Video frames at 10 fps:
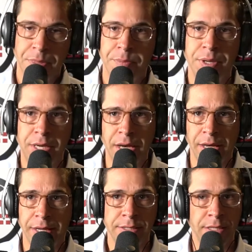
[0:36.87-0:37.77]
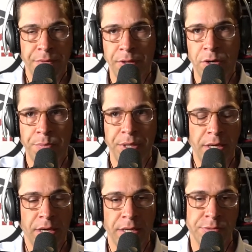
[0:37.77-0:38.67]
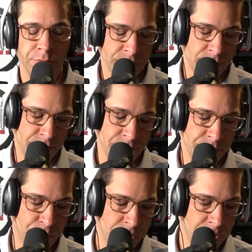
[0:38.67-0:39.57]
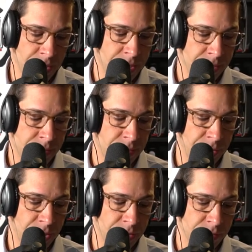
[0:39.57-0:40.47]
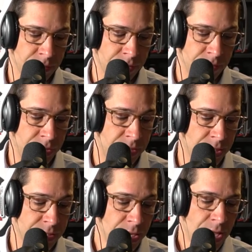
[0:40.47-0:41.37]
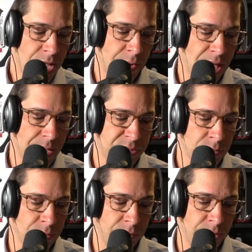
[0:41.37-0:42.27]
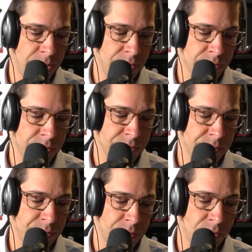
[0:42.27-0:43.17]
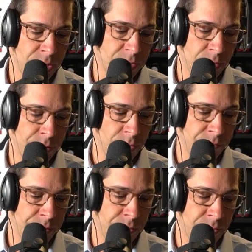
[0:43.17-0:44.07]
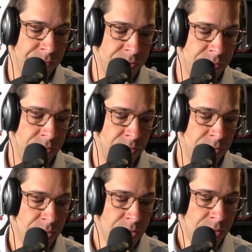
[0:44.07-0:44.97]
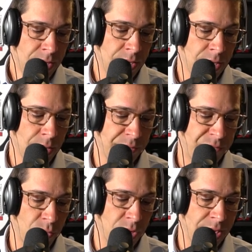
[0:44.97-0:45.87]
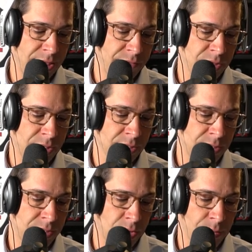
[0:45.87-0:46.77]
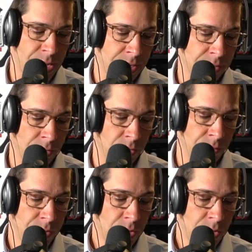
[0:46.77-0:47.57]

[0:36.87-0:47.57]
because and then her because was was pretty nuts to be honest with you she says i would absolutely wait until september october november of this year uh, before i even consider buying a home